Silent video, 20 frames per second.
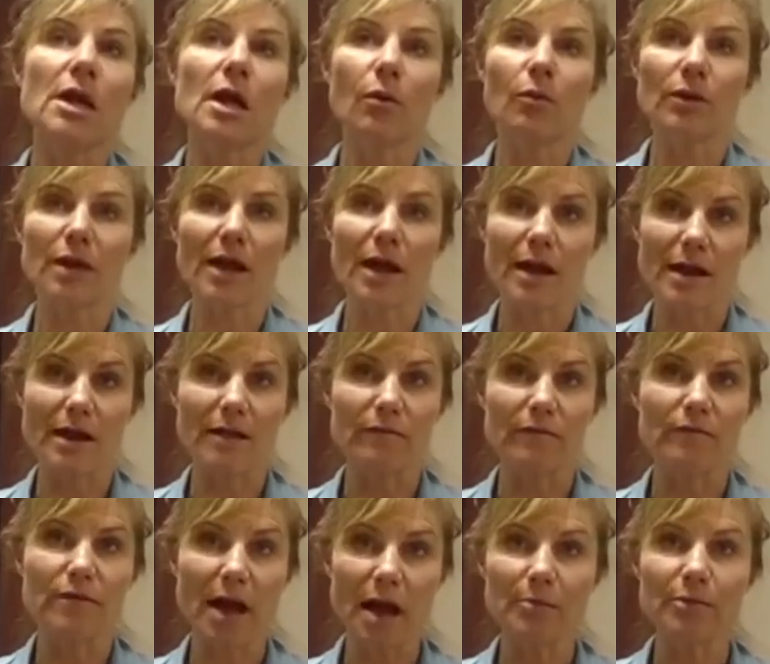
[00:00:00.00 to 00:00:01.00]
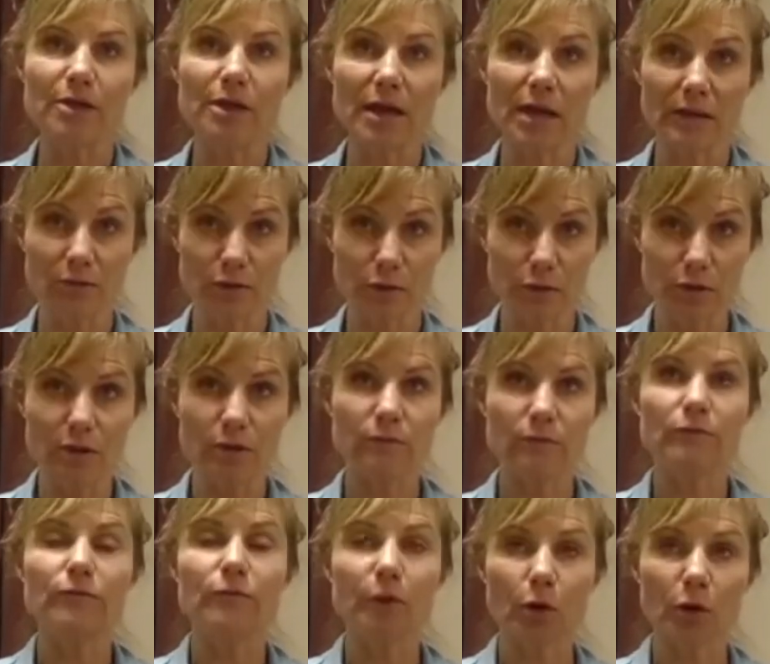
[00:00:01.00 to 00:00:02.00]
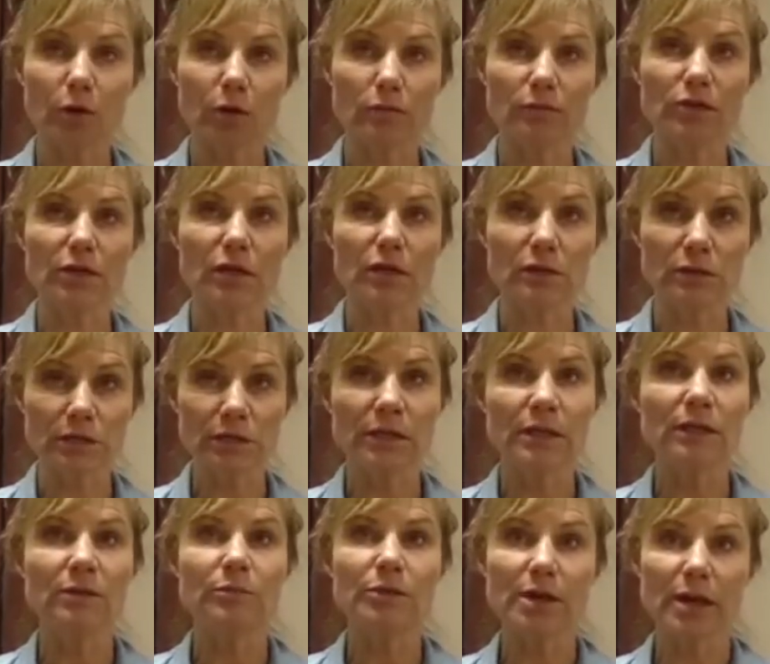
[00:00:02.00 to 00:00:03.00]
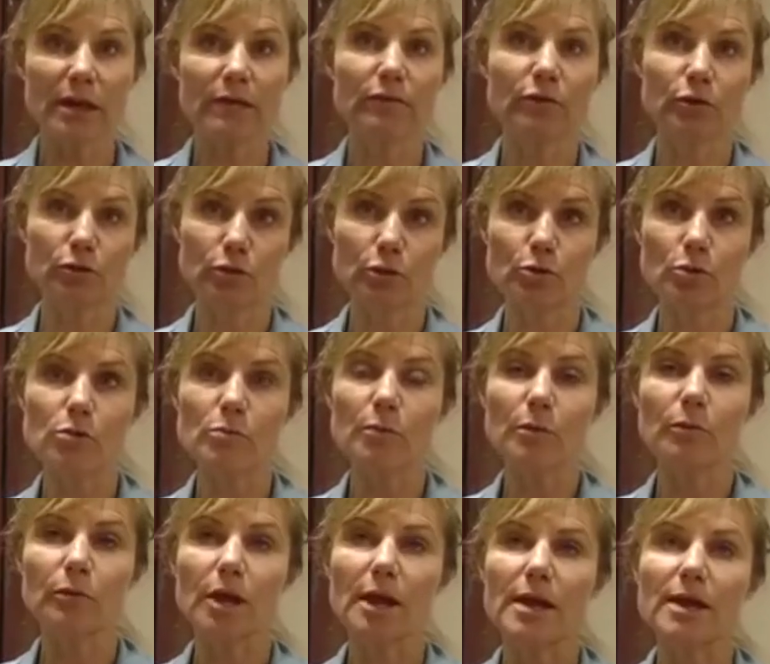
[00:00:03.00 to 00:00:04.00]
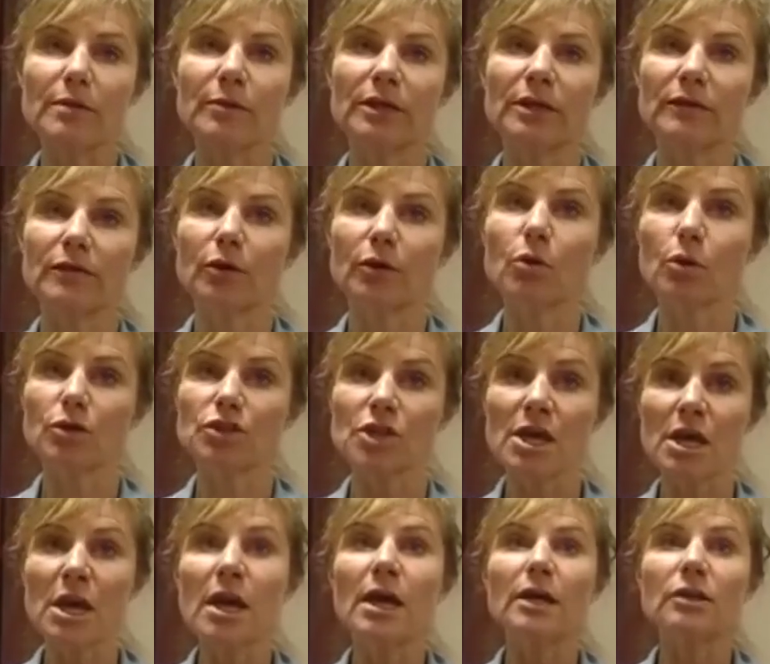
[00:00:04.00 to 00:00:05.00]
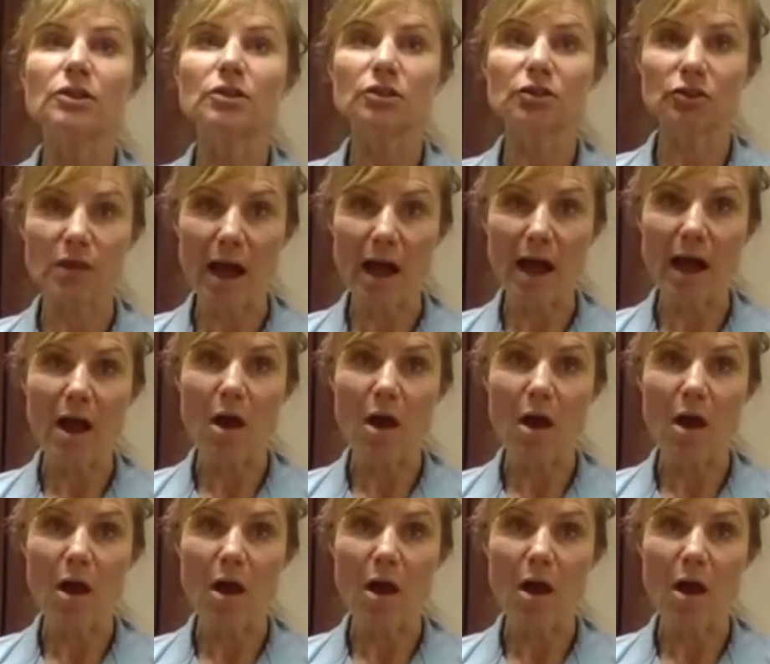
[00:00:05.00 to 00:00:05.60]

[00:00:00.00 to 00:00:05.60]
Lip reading: When I have that behavior confirmed, a clean behavior loop, right? Me and the horse, I